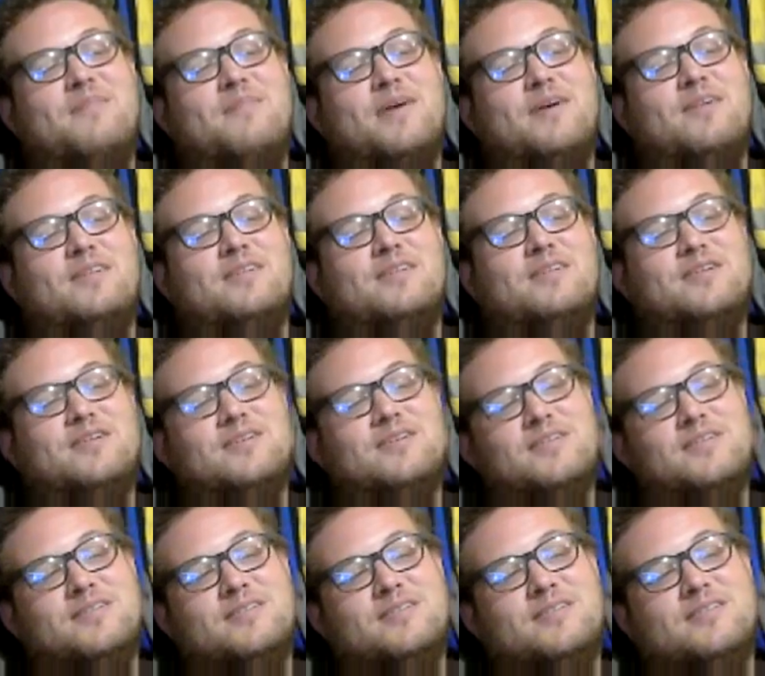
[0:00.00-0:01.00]
definitely a
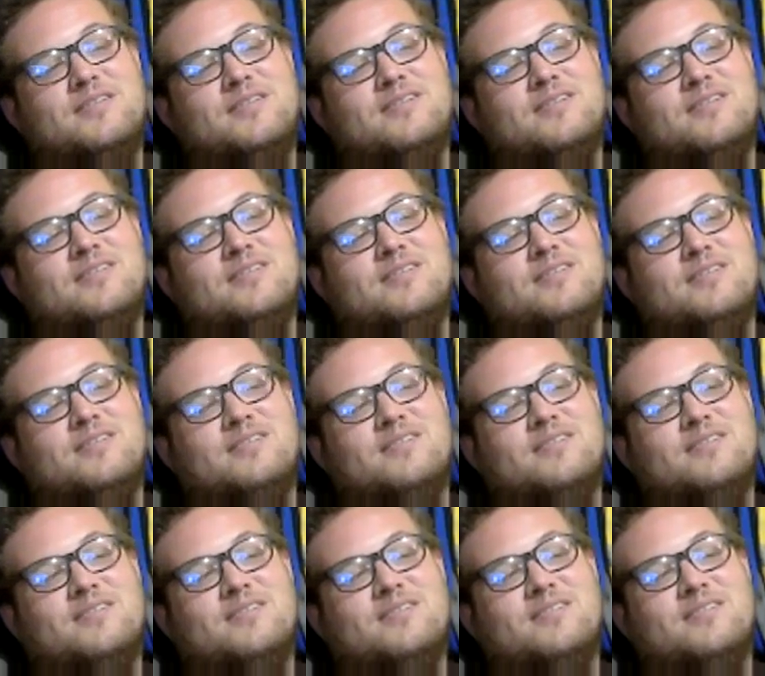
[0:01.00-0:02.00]
five
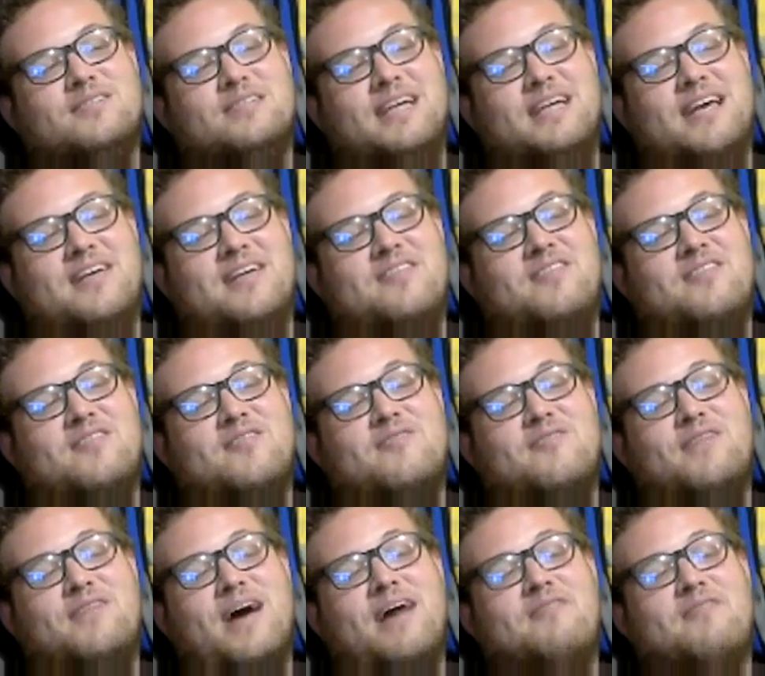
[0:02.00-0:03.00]
Yes, it
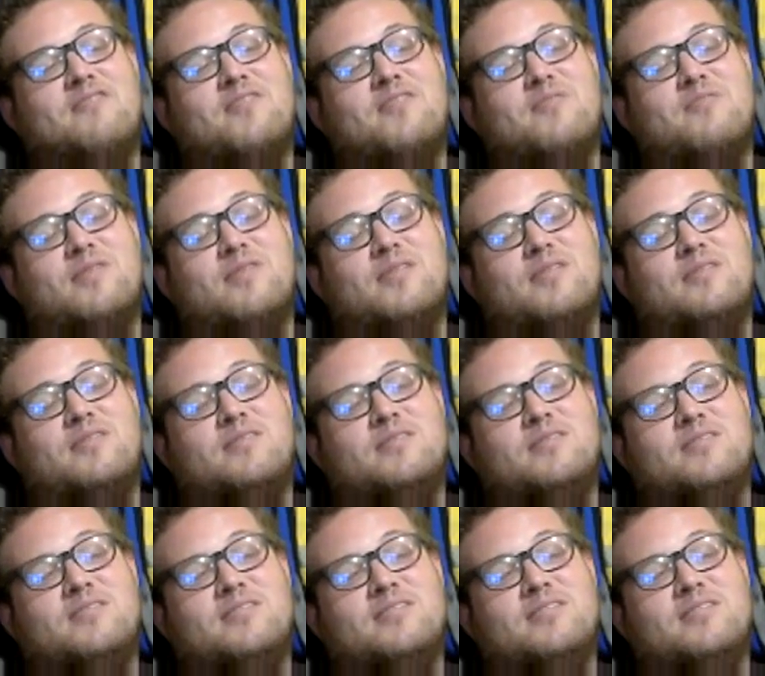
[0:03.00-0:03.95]
was five way out there.